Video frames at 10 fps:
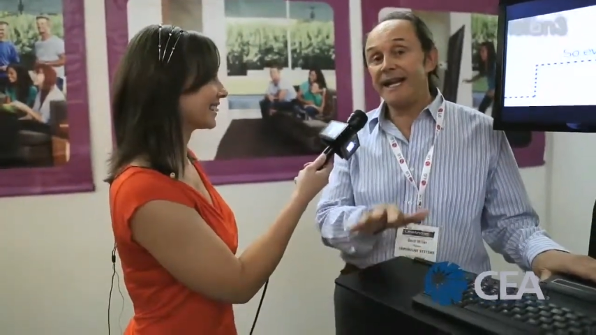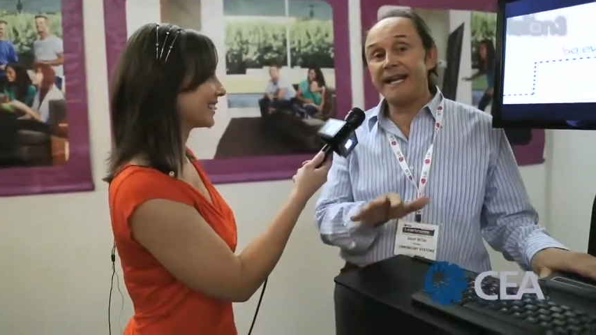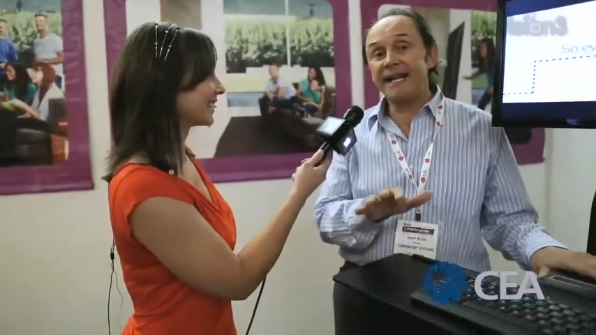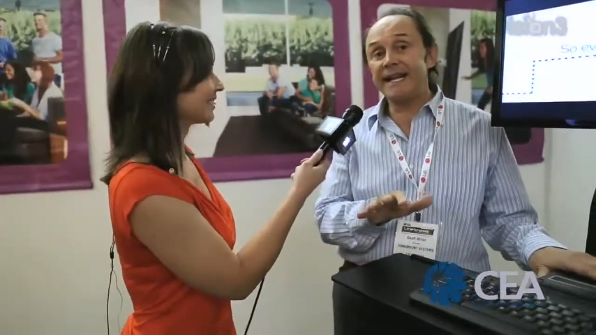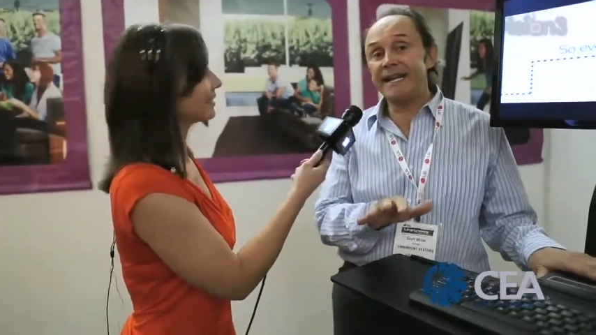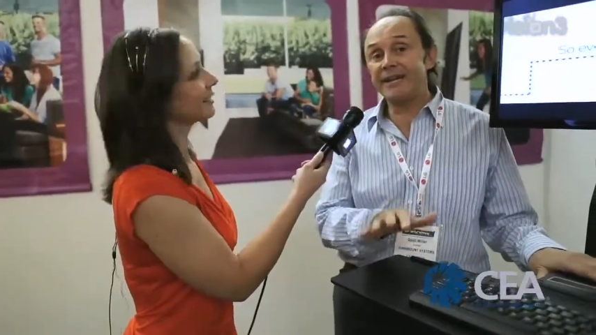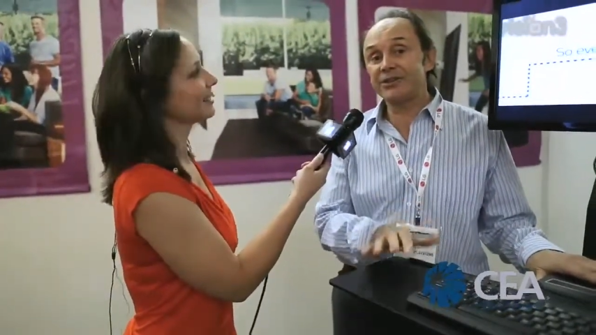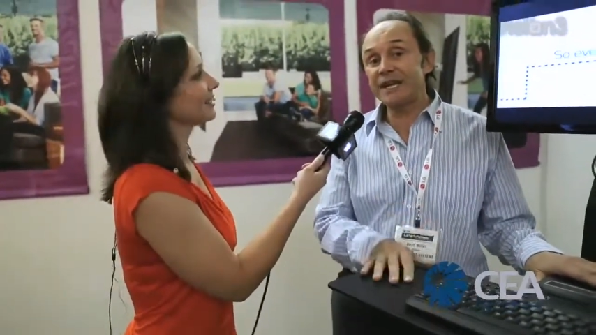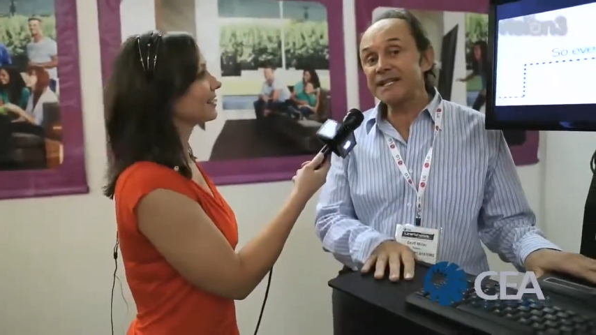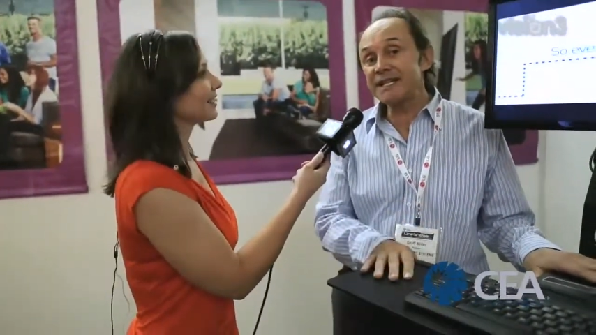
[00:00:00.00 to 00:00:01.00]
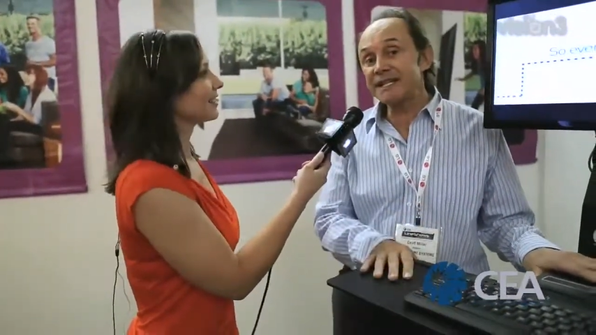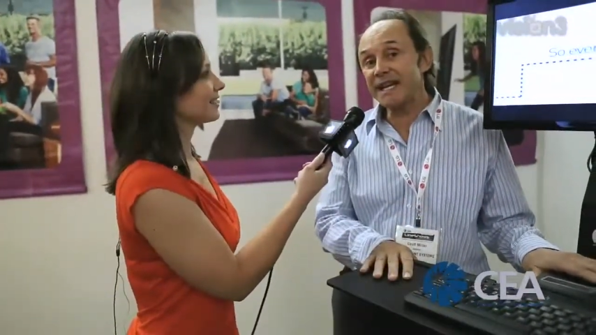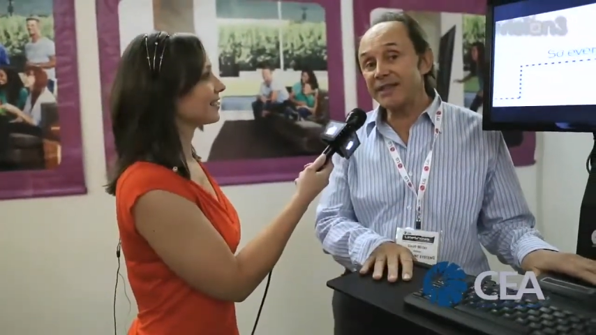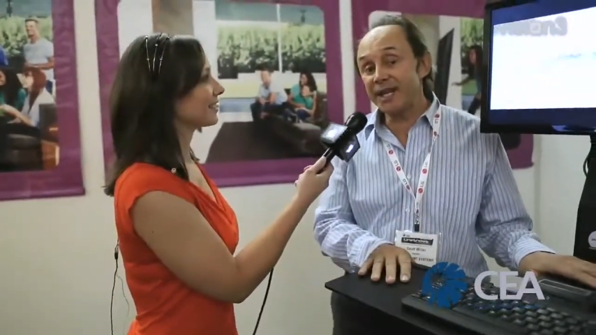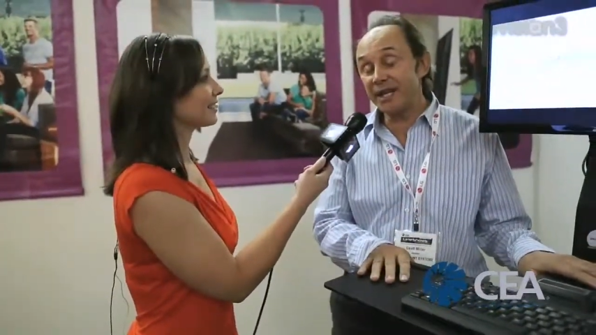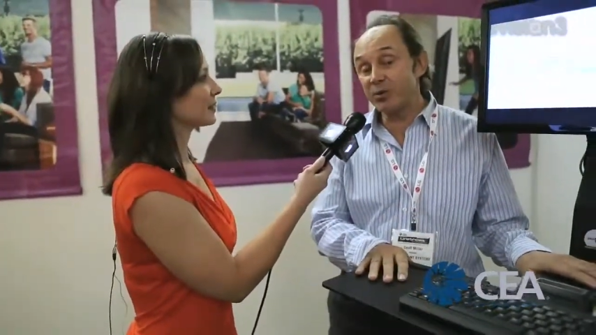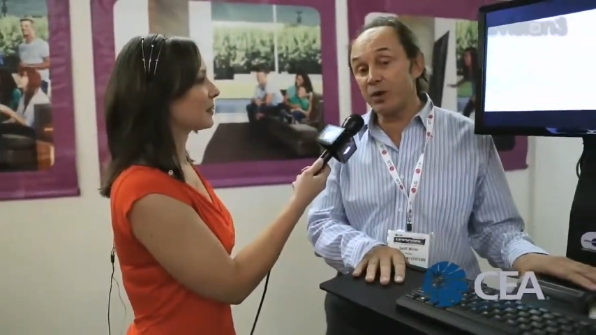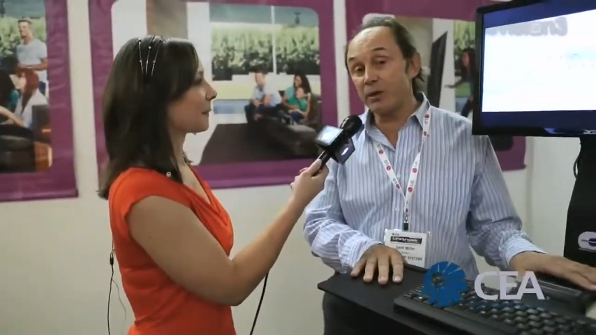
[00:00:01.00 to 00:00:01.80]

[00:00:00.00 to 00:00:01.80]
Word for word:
Speaker 1: And it addresses, I think,